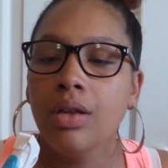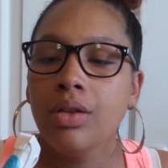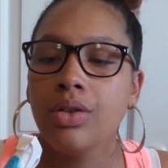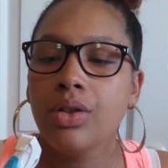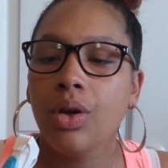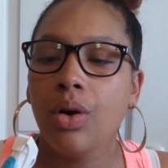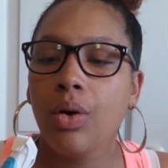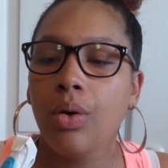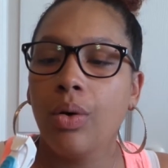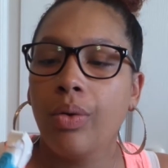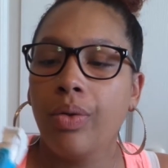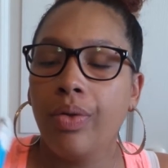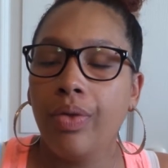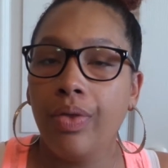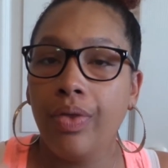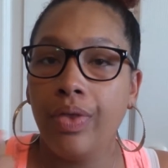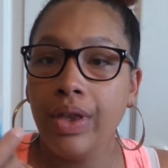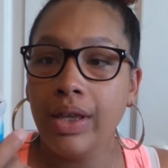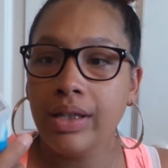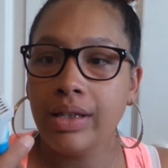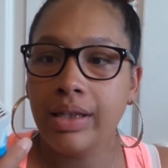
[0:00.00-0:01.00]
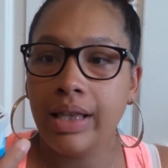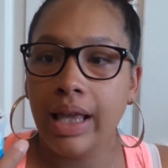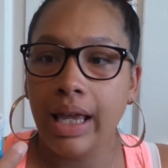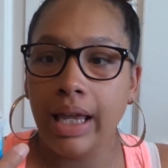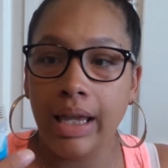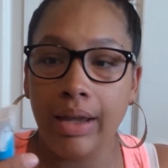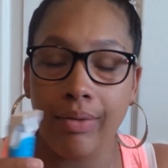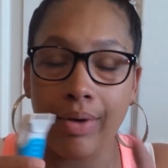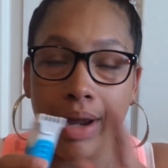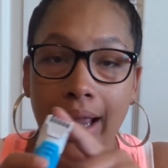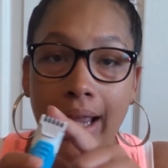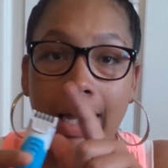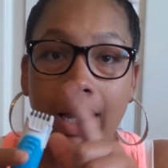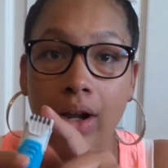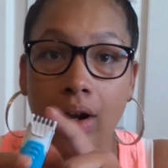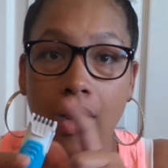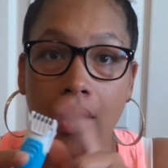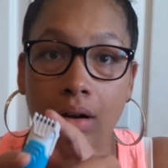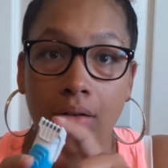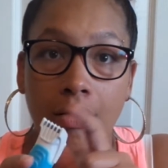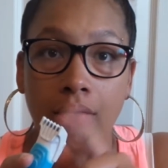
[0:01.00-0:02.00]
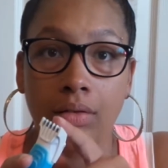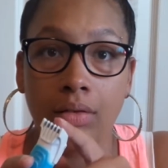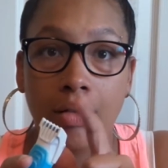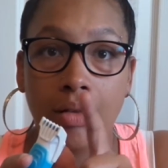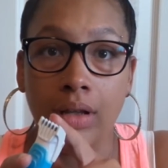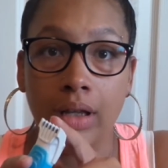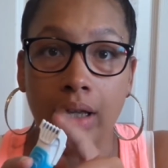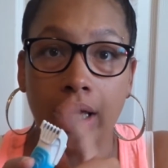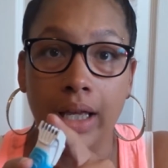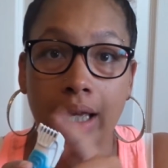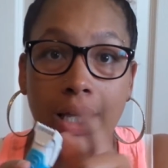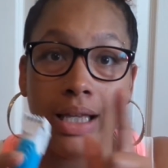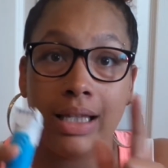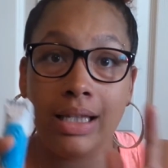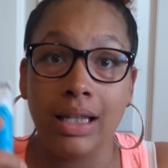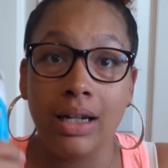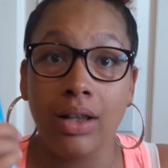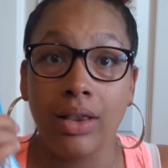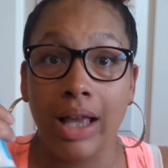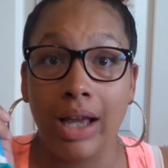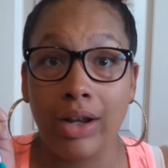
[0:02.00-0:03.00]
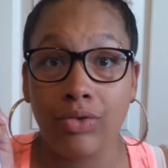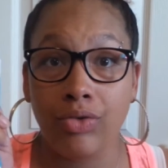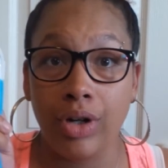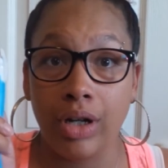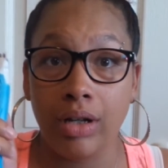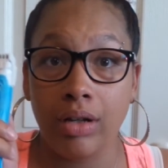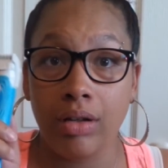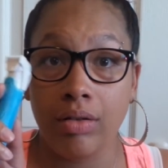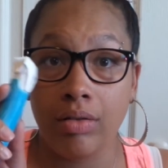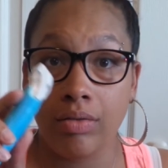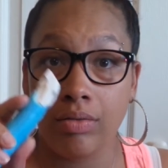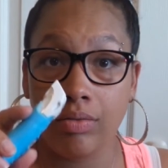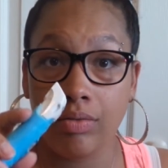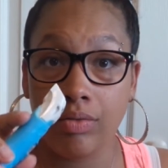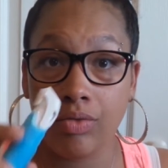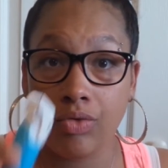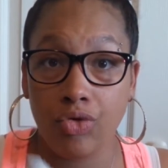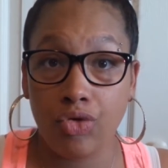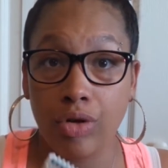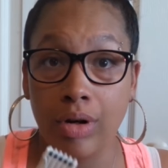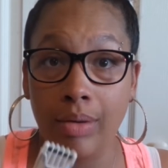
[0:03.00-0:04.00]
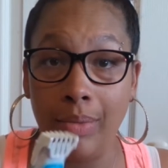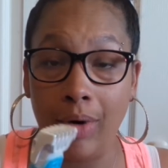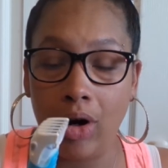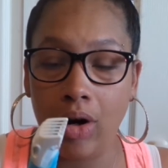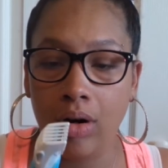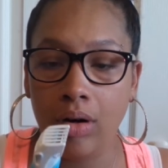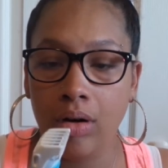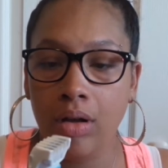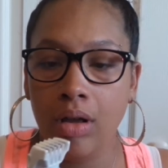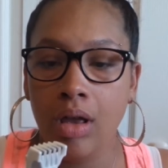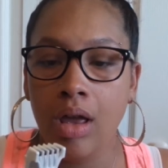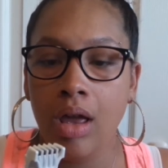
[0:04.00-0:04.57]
So this thingy right here is an electric trimmer.